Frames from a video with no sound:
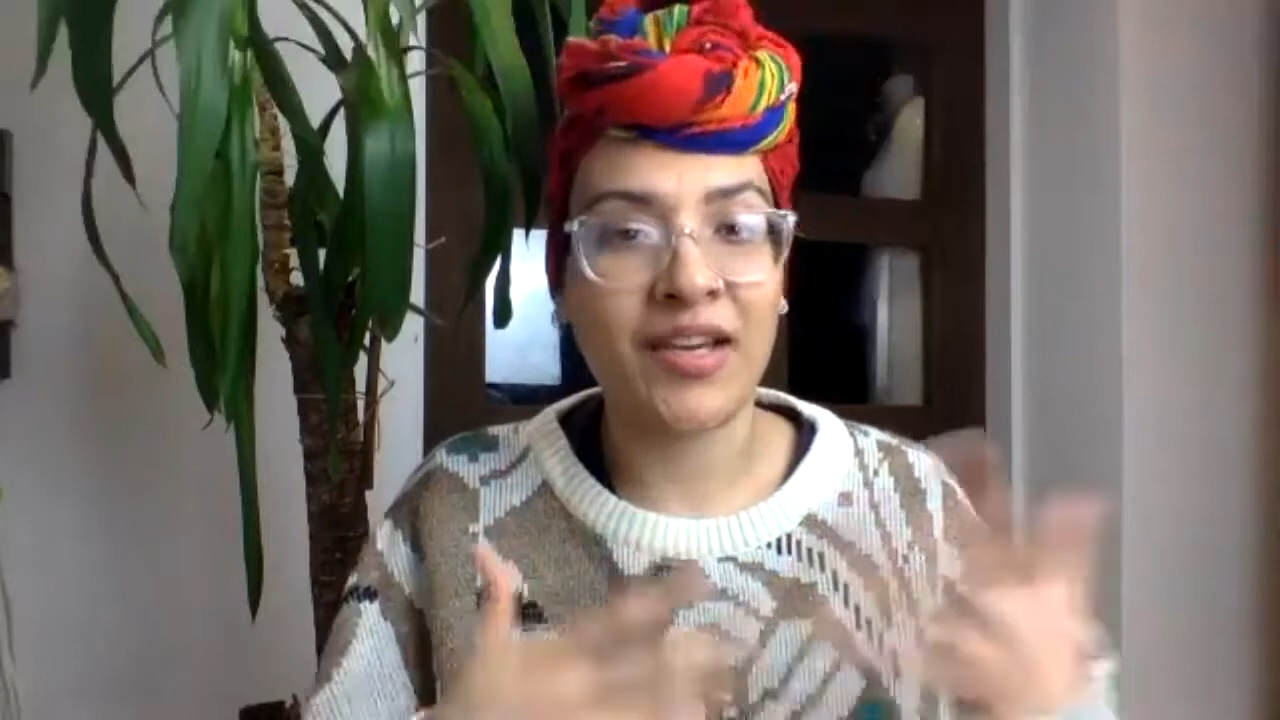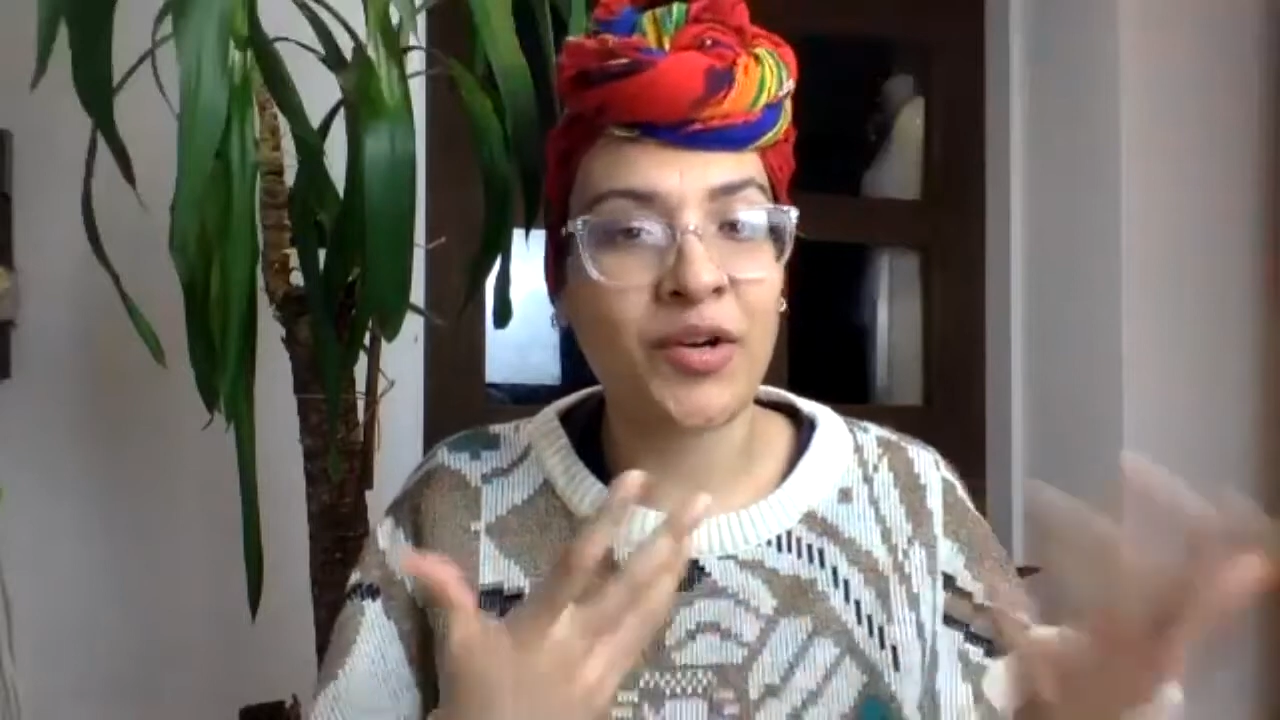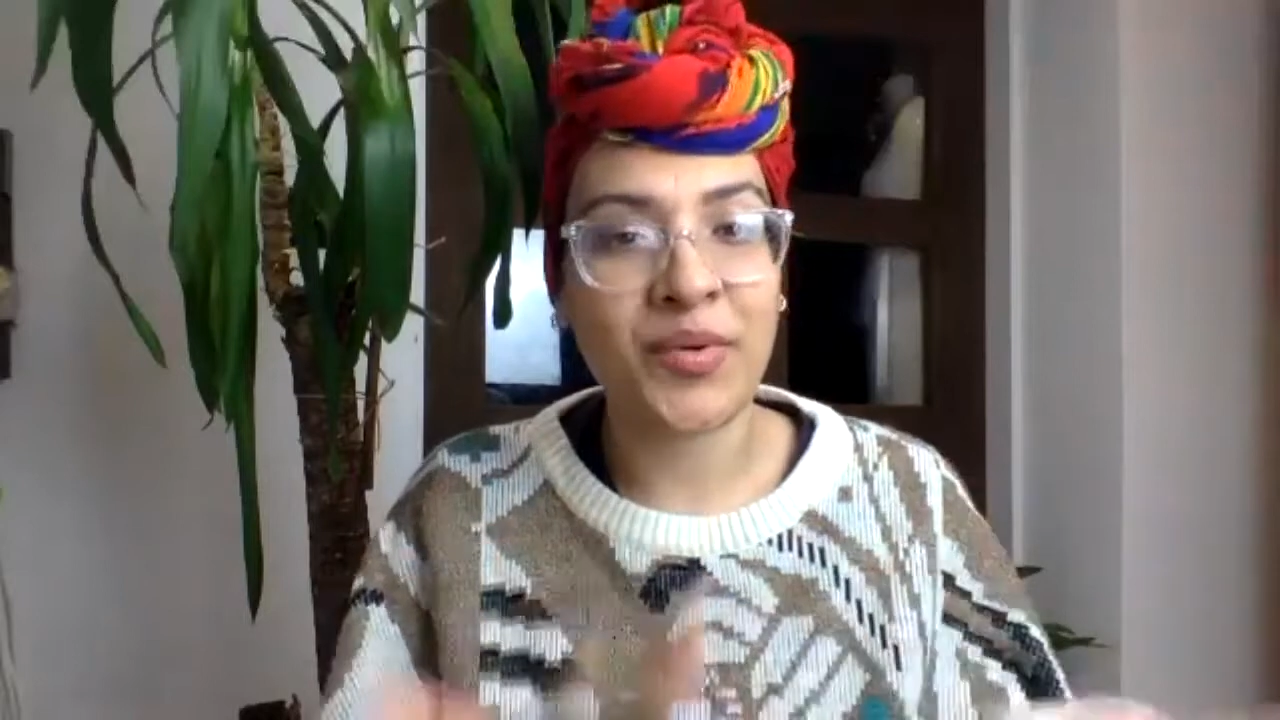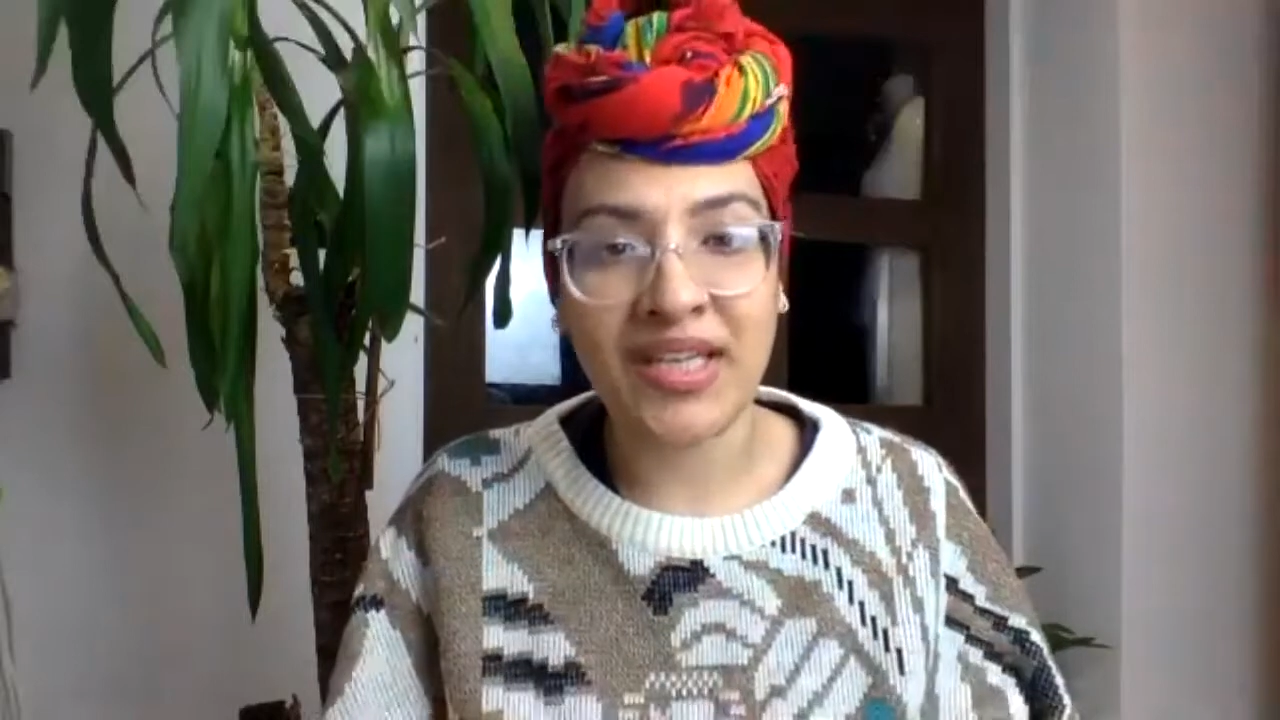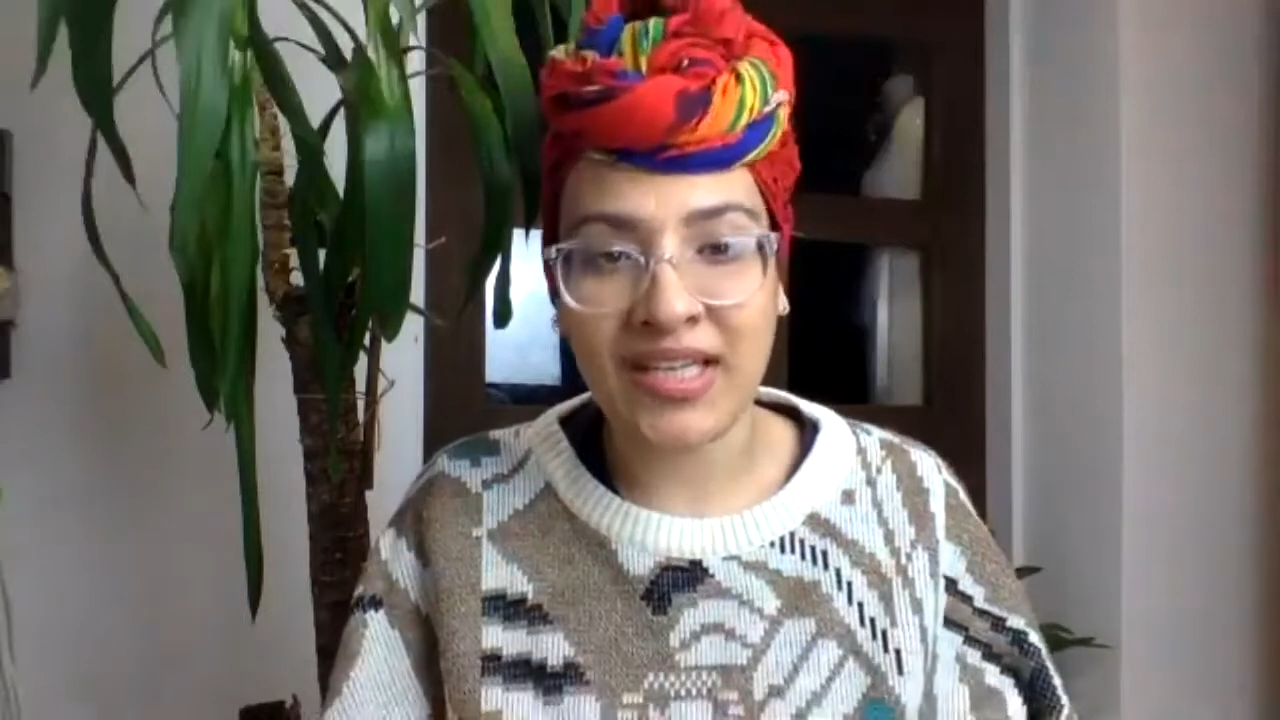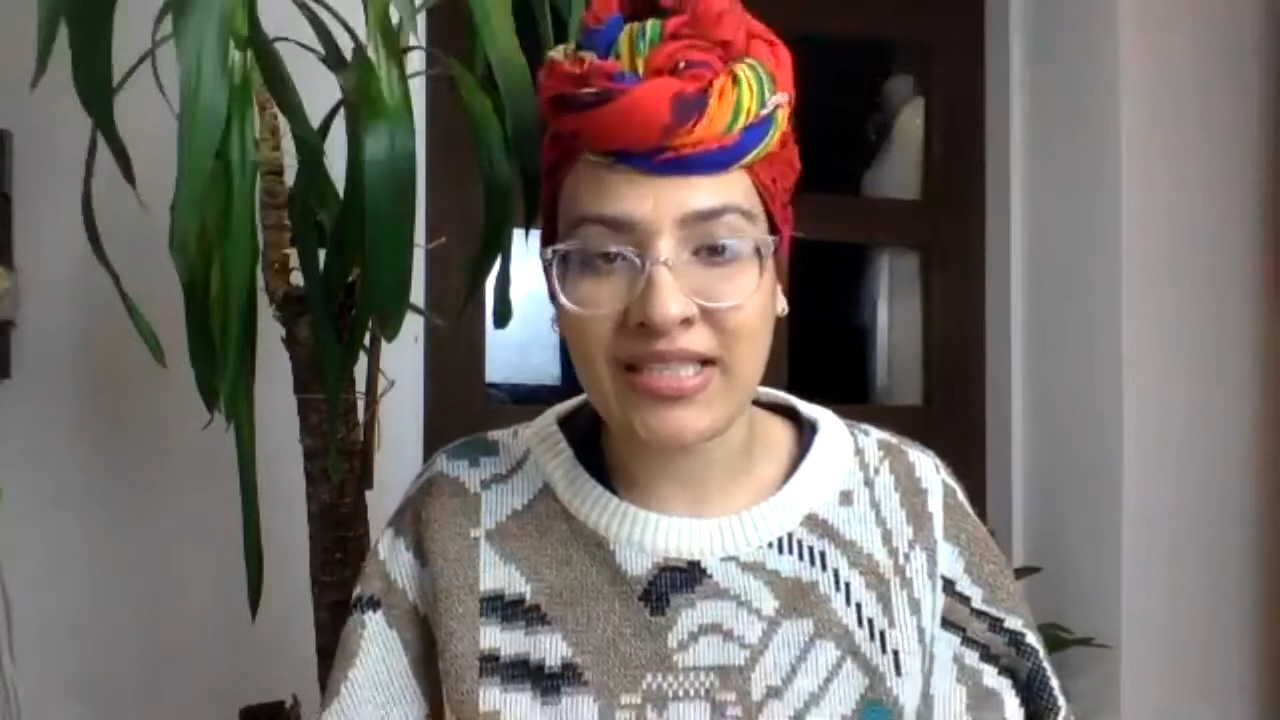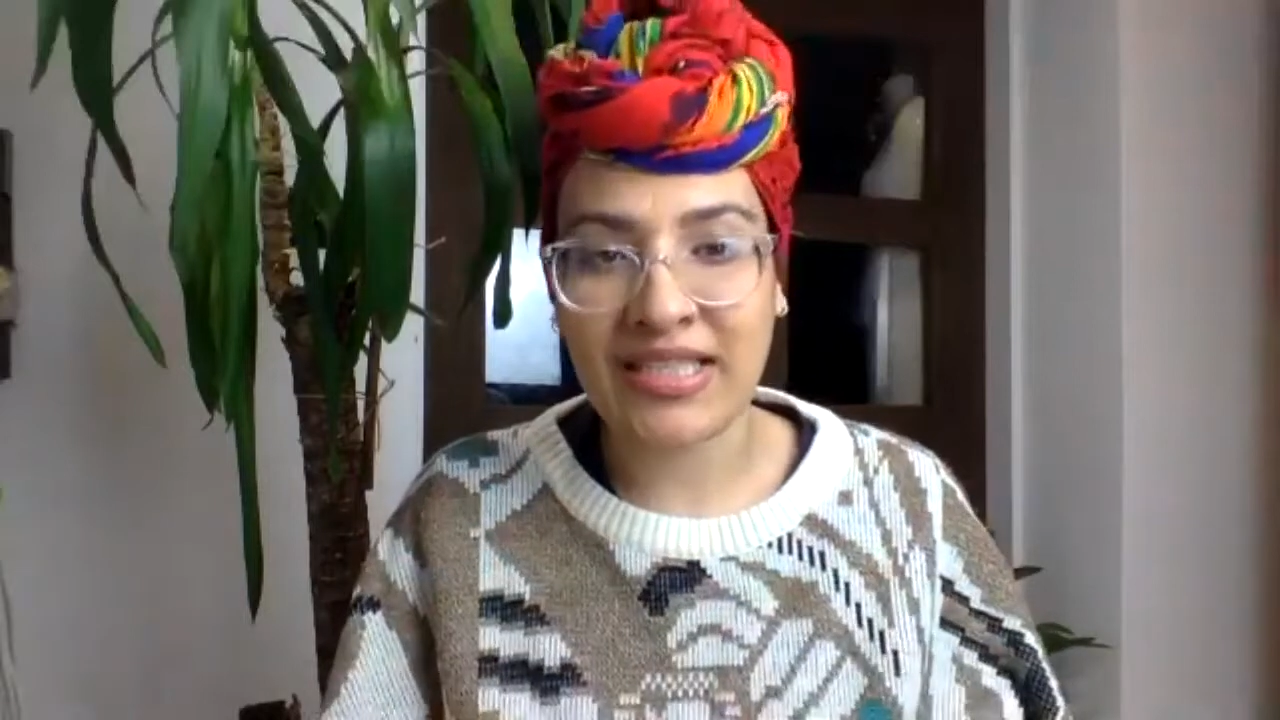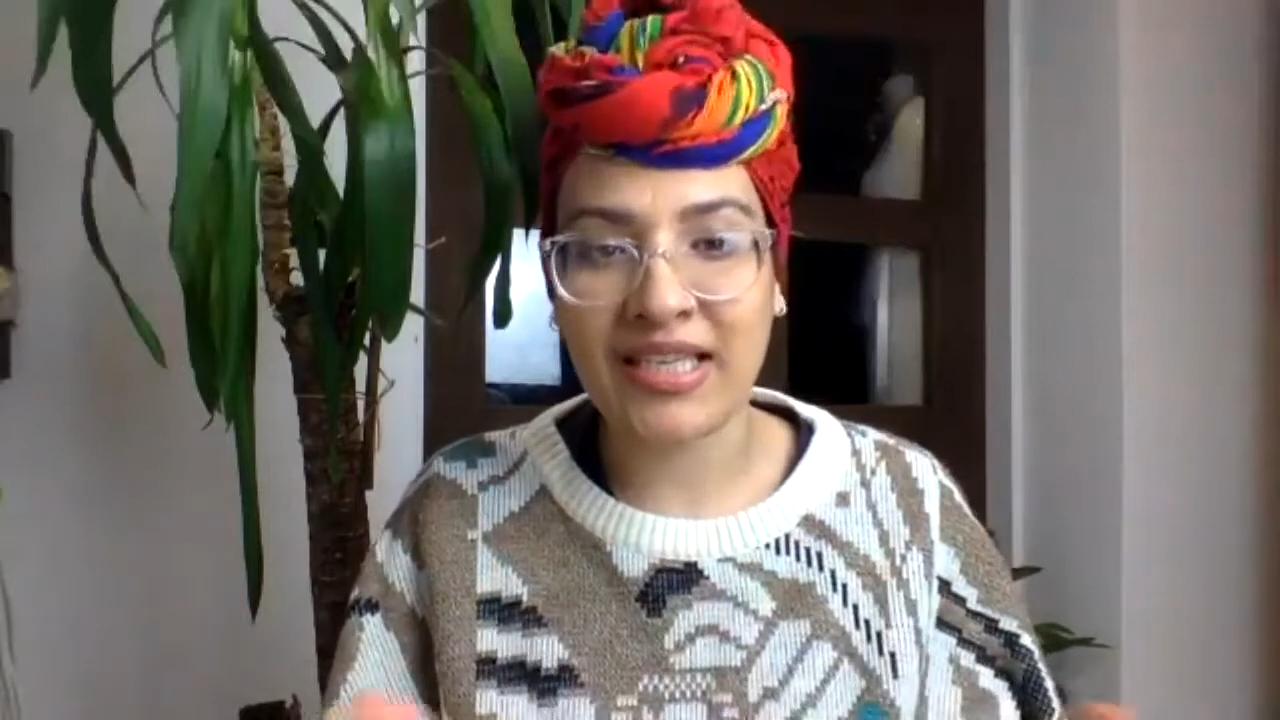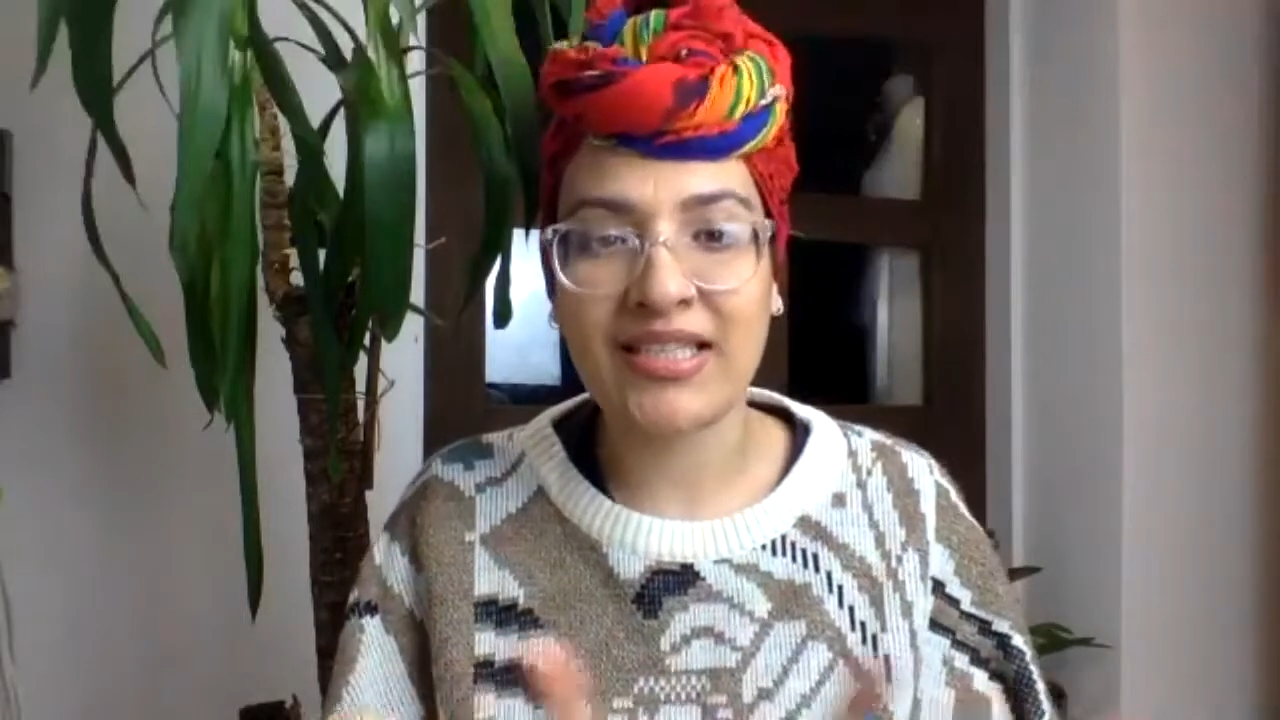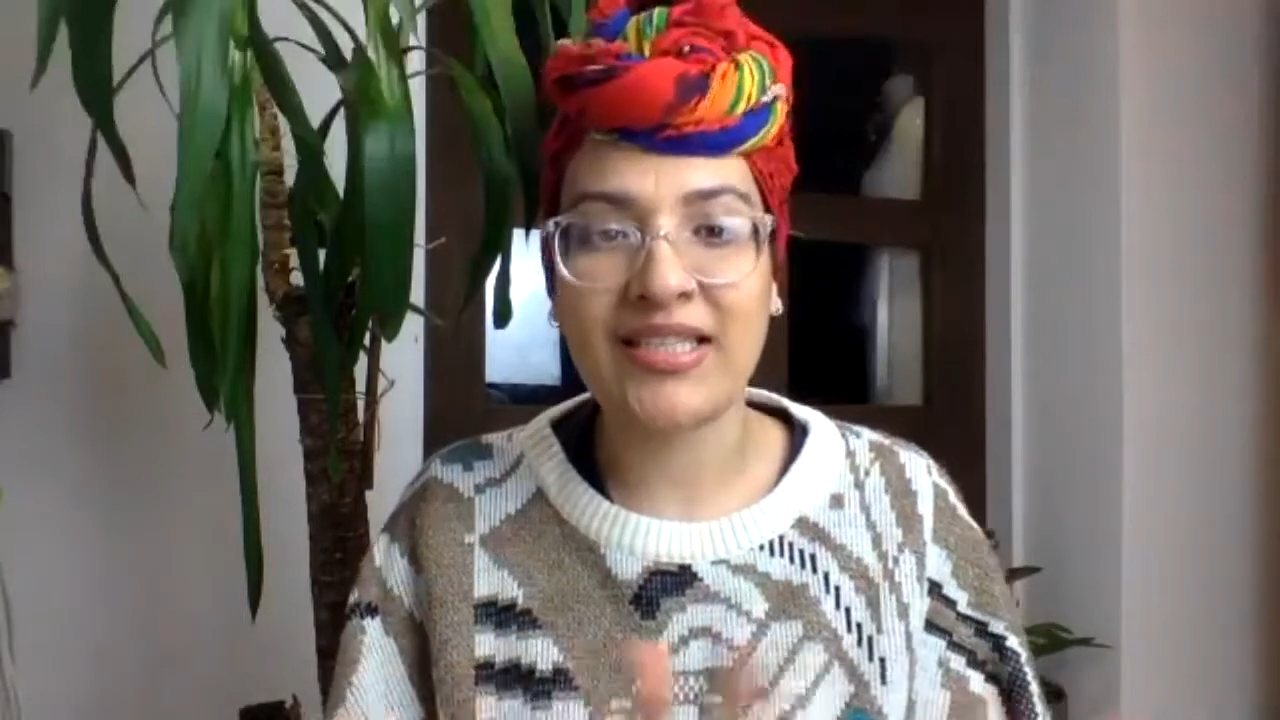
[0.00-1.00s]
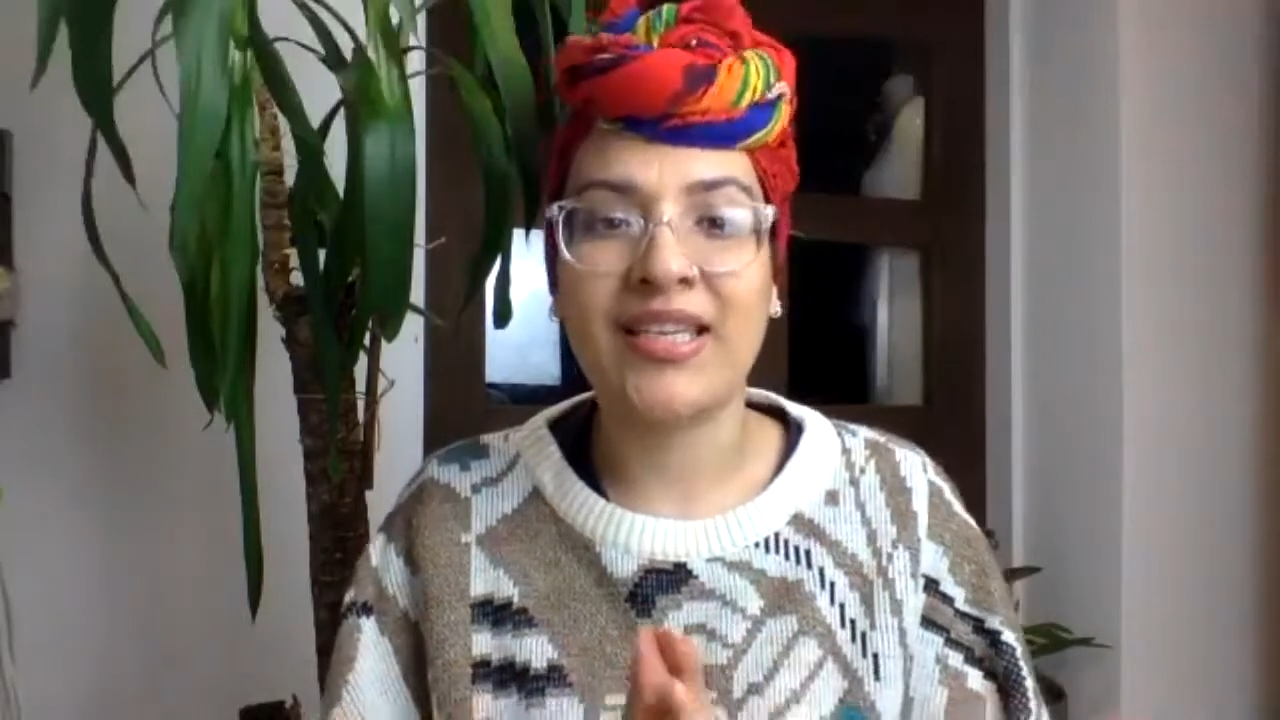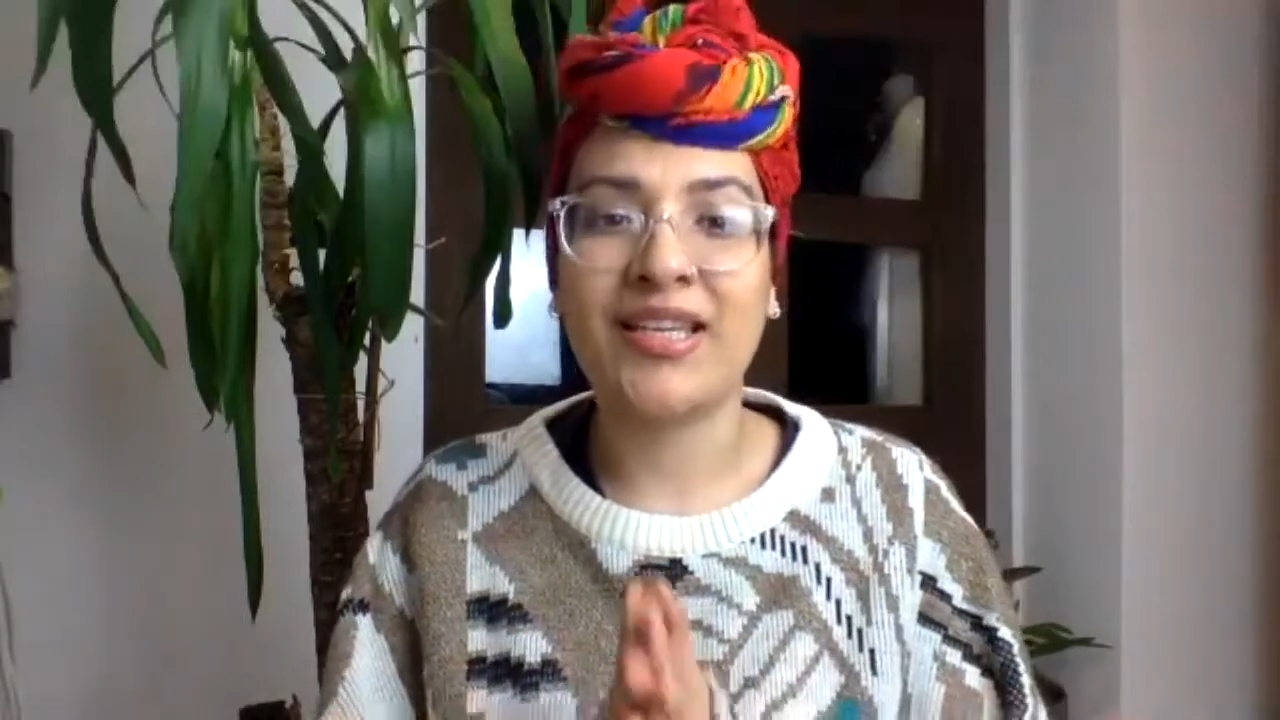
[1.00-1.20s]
already exists,